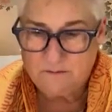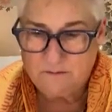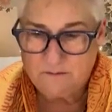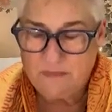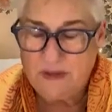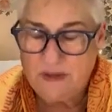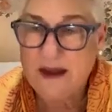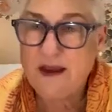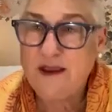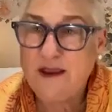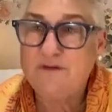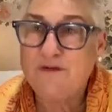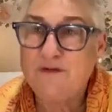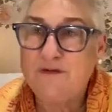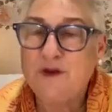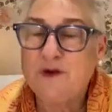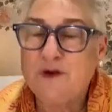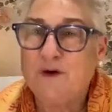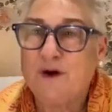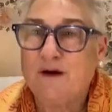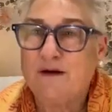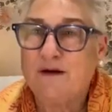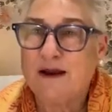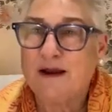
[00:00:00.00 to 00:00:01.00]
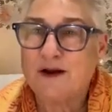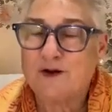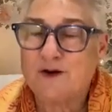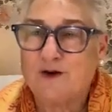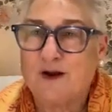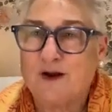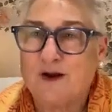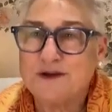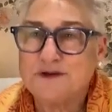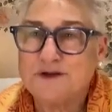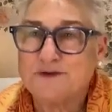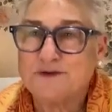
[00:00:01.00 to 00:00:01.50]
Many of you are at
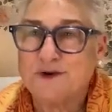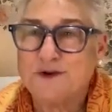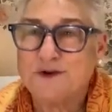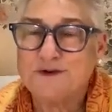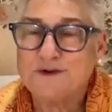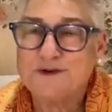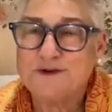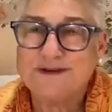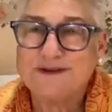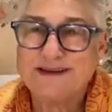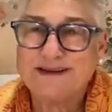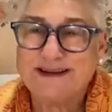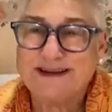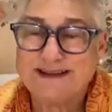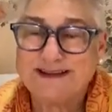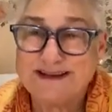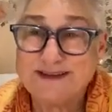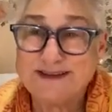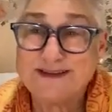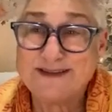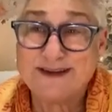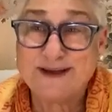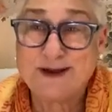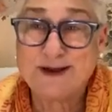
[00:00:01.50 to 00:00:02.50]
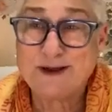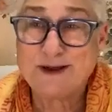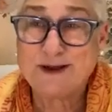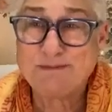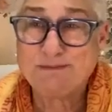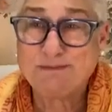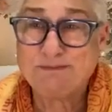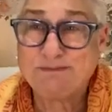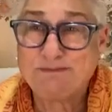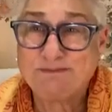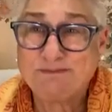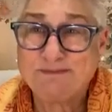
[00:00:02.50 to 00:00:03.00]
crossroads at this
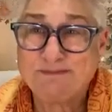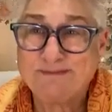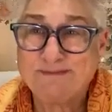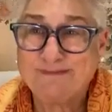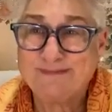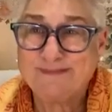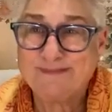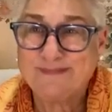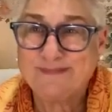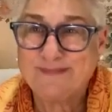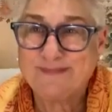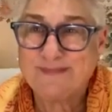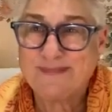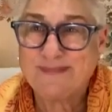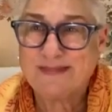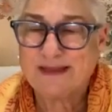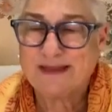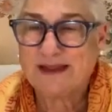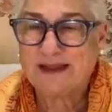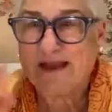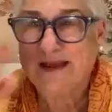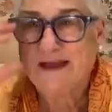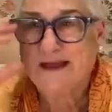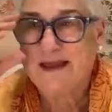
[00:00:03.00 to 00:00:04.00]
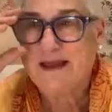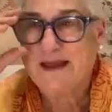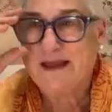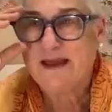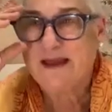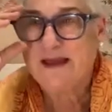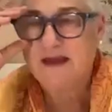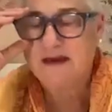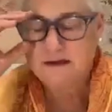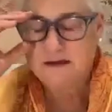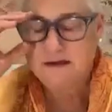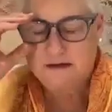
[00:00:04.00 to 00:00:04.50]
time
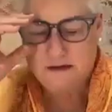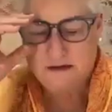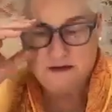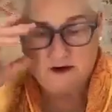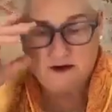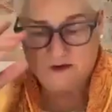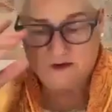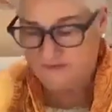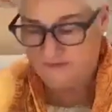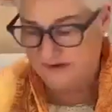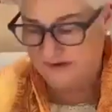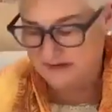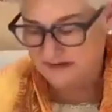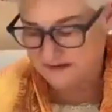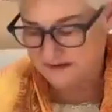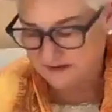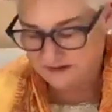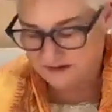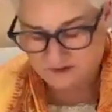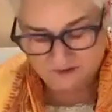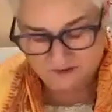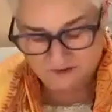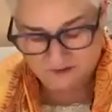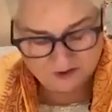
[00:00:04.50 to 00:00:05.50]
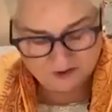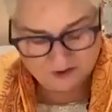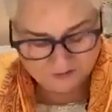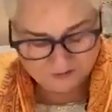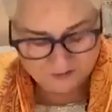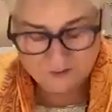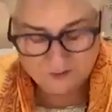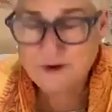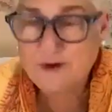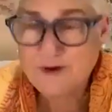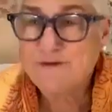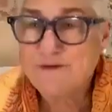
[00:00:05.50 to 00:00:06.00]
and are facing the
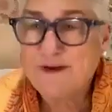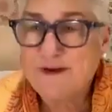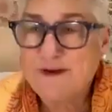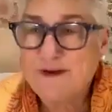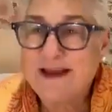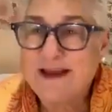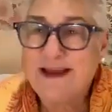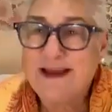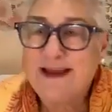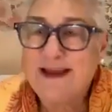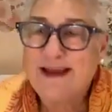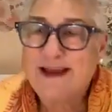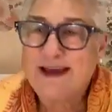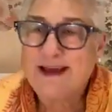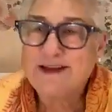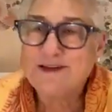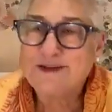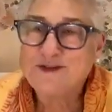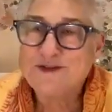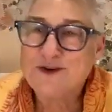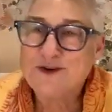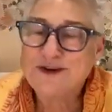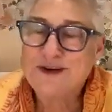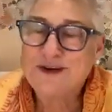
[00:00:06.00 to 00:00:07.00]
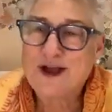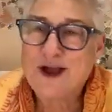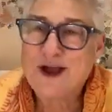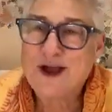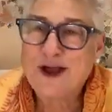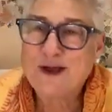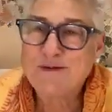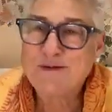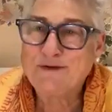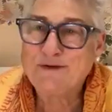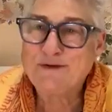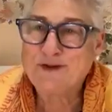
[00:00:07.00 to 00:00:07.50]
crossroad of a certain
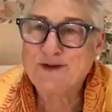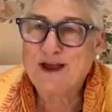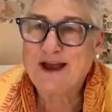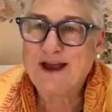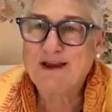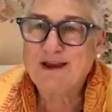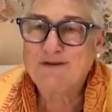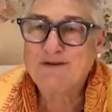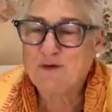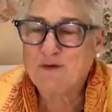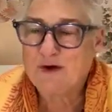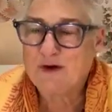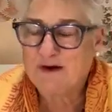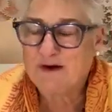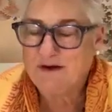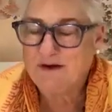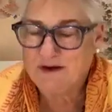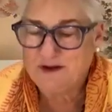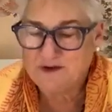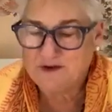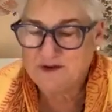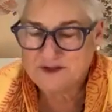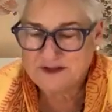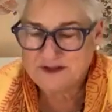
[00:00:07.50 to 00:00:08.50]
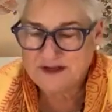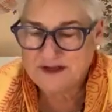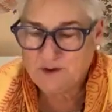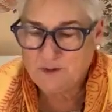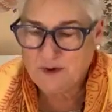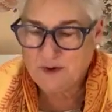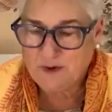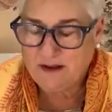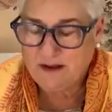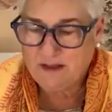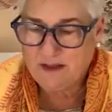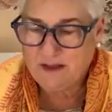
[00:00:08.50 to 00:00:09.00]
time of life where you say,
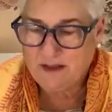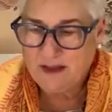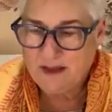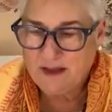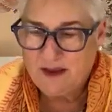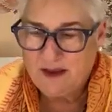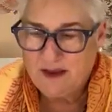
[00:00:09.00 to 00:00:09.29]
well,